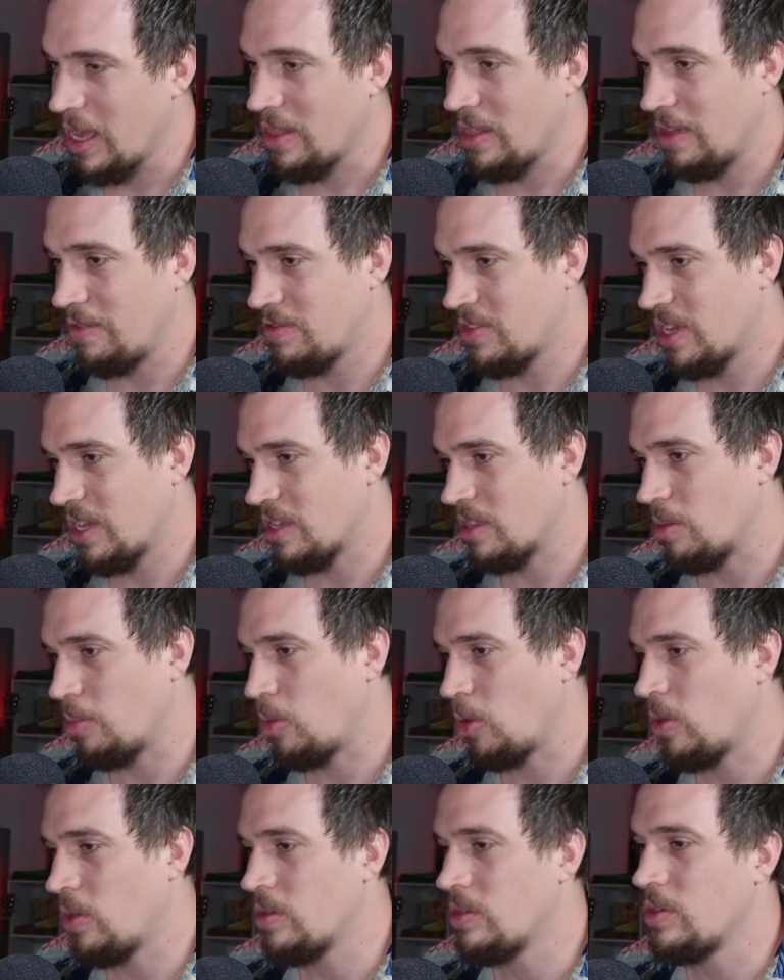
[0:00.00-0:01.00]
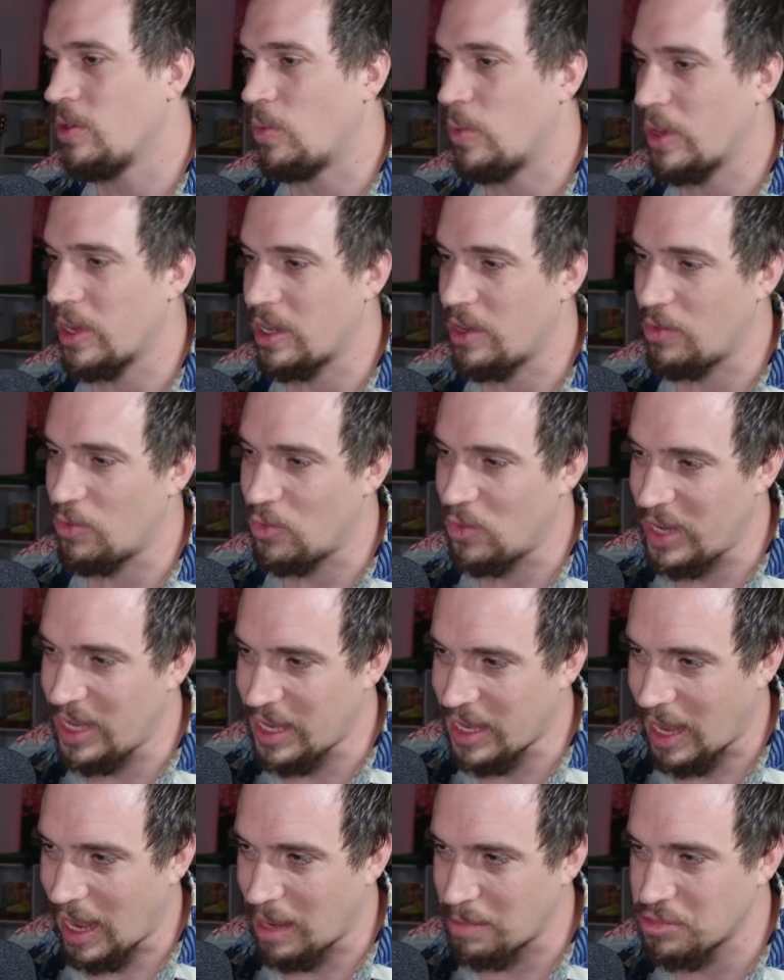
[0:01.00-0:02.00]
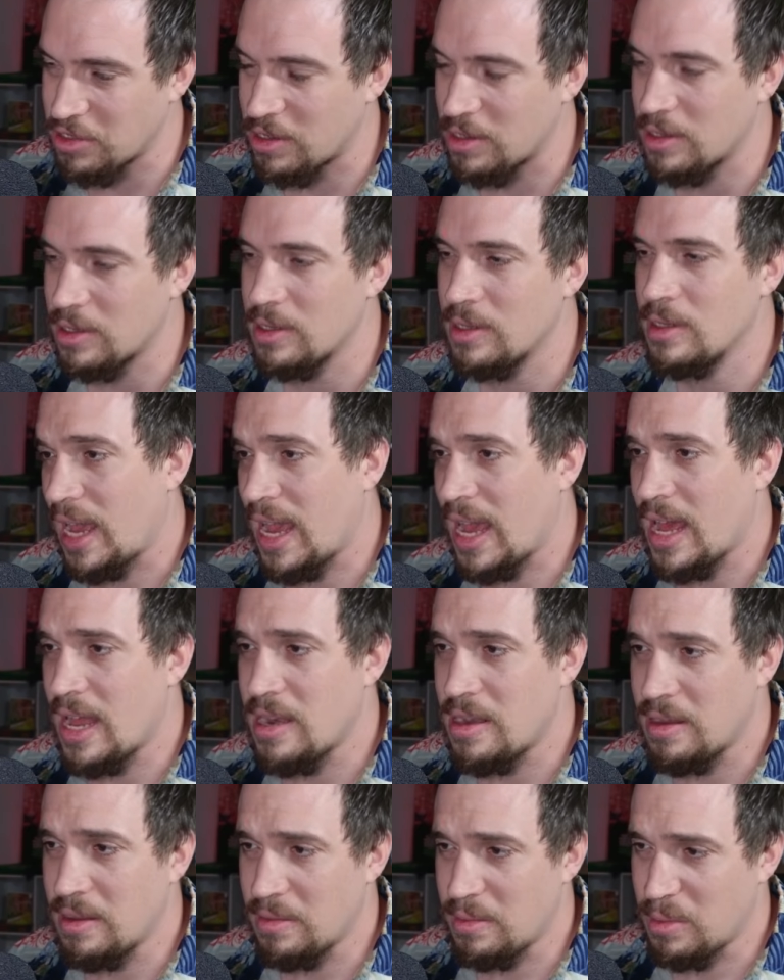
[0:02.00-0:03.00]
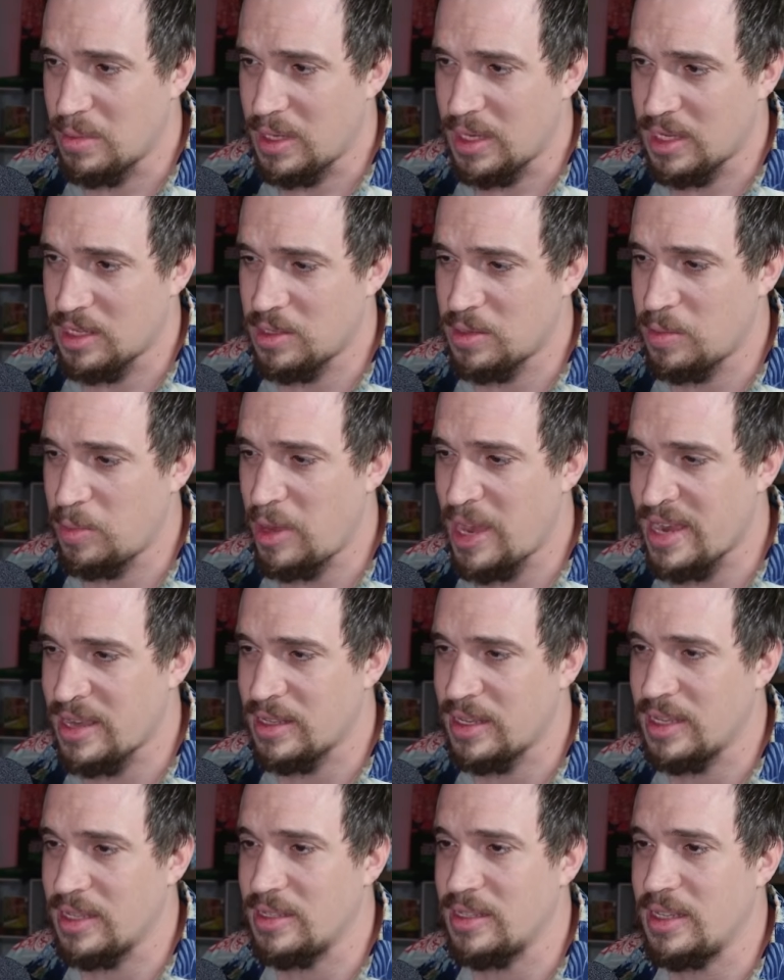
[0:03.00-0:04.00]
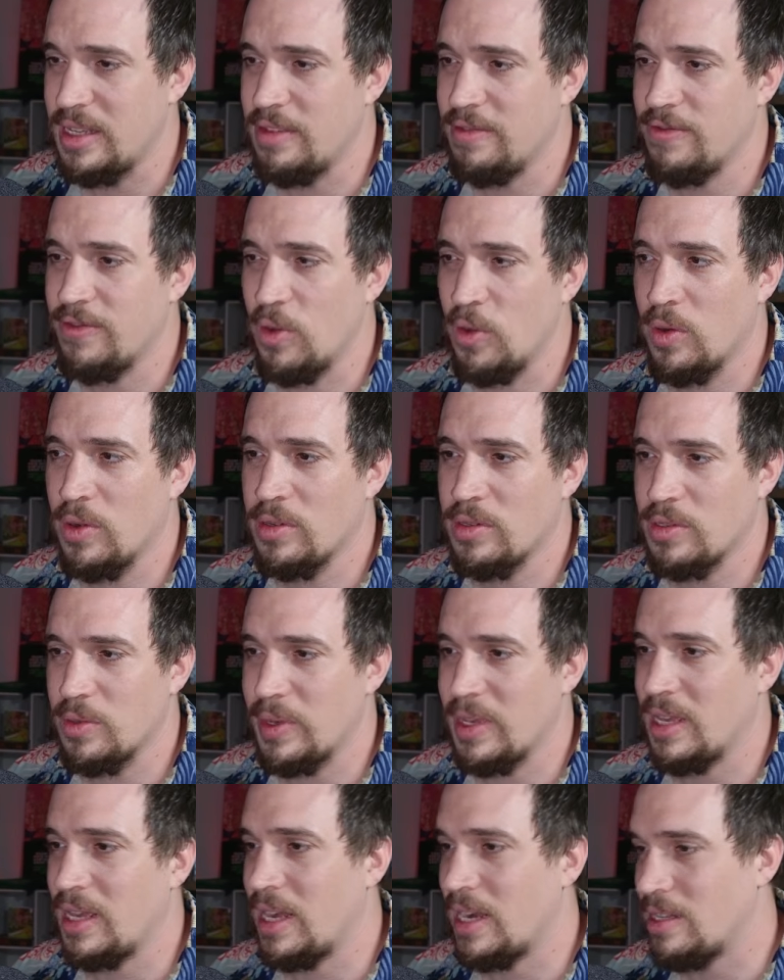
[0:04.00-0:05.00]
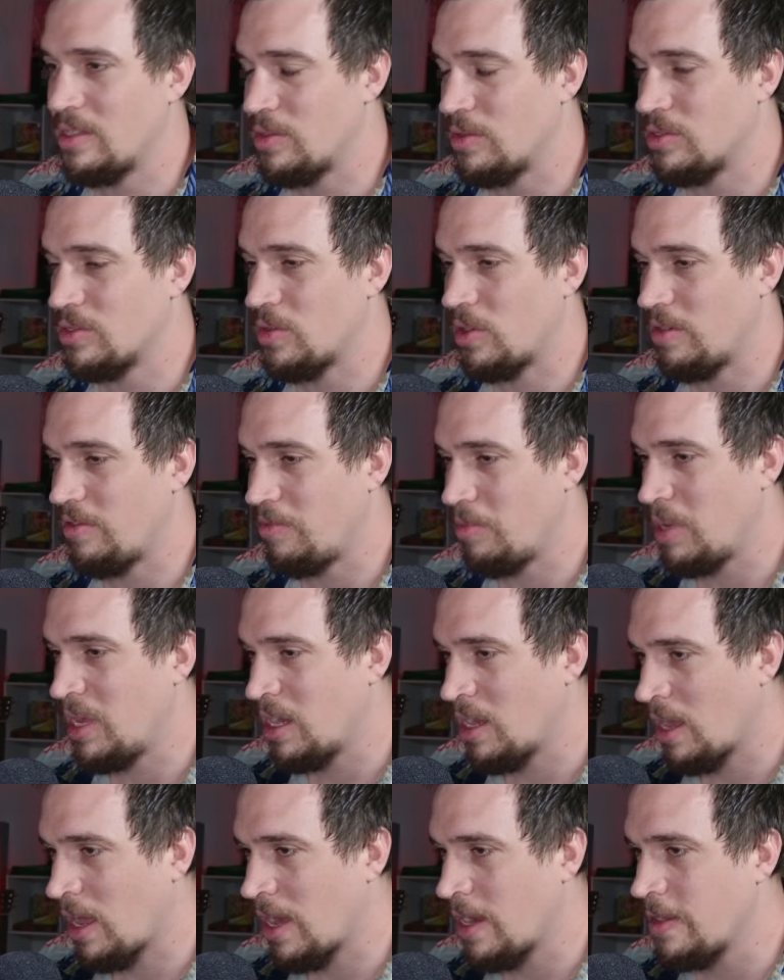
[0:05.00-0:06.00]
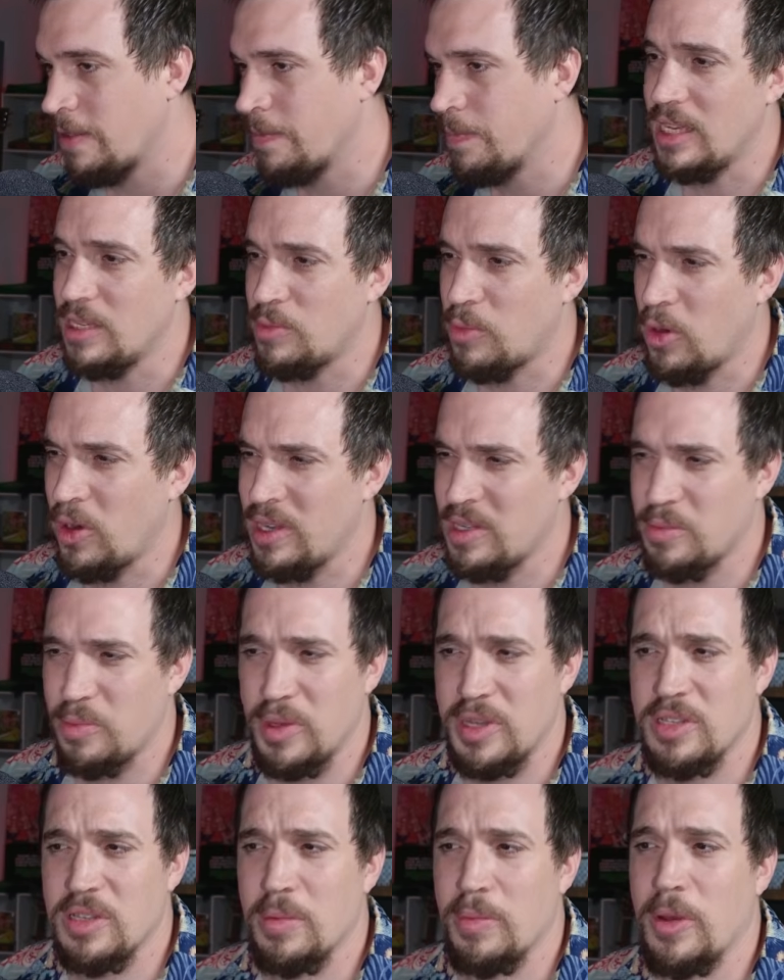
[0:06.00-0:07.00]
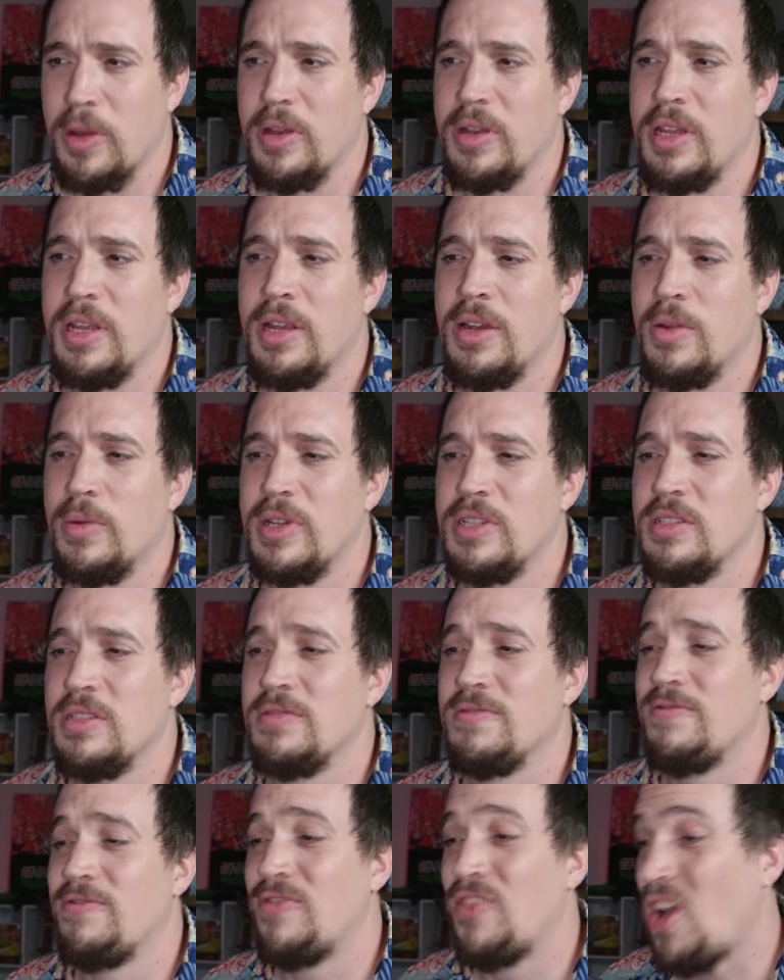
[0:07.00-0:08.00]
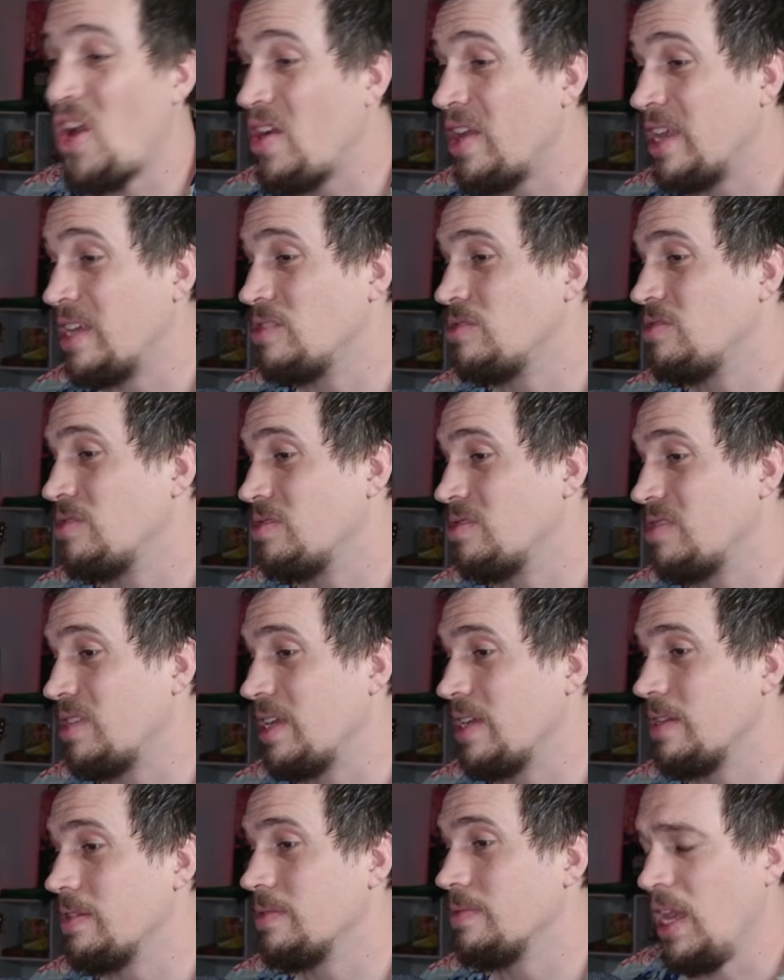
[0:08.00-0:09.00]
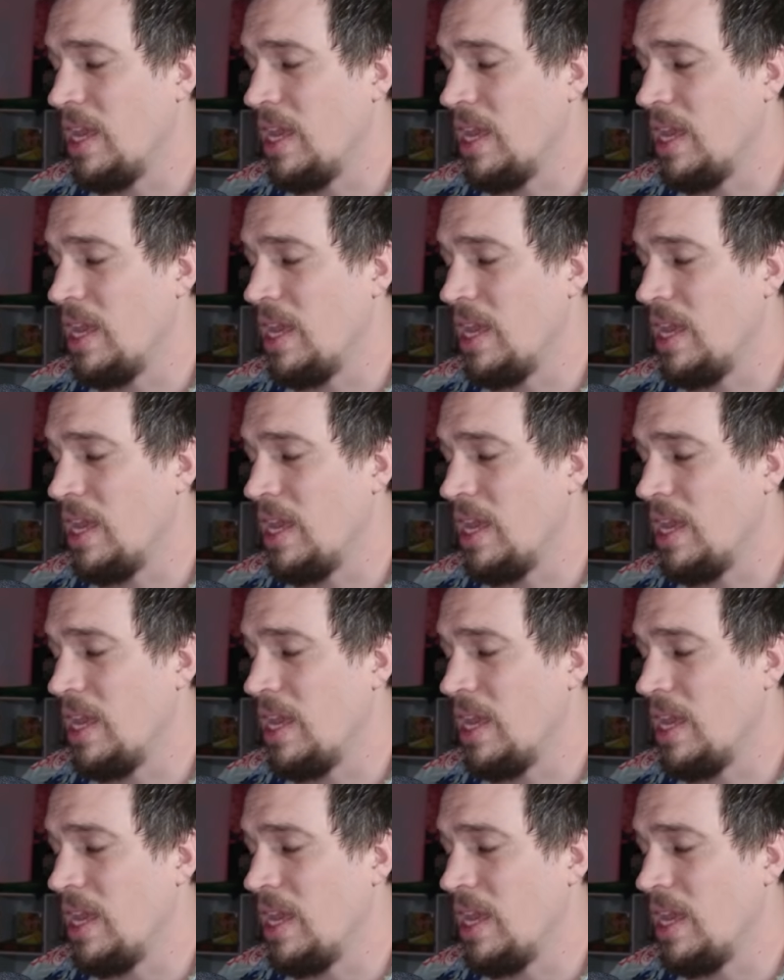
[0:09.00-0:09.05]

They've taken the pawn, we're going to recapture, and expecting d4 so we can get into a sort of main line. He's brought his bishop out here, which is very interesting.